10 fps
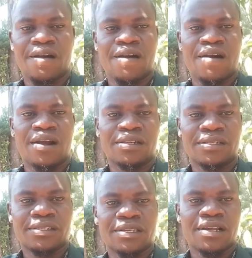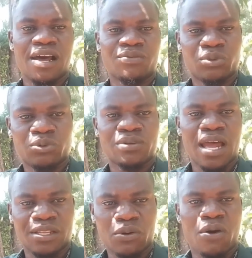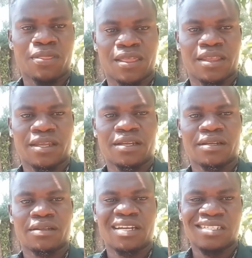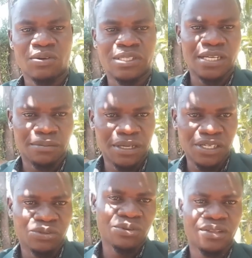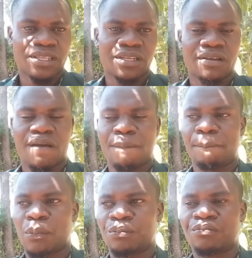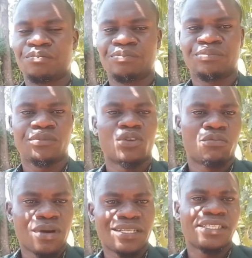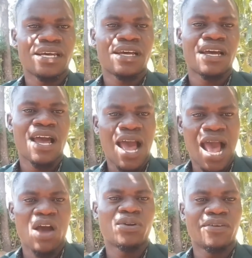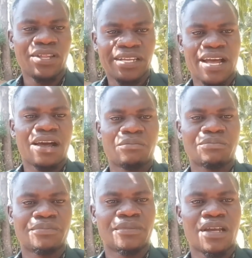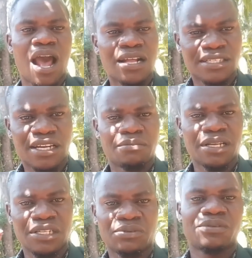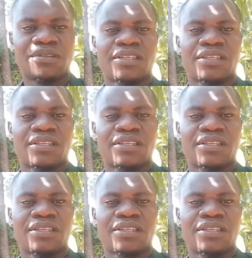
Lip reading: And I've took an oath that I will stand by the truth. No matter how they will come, I'll stand by the truth.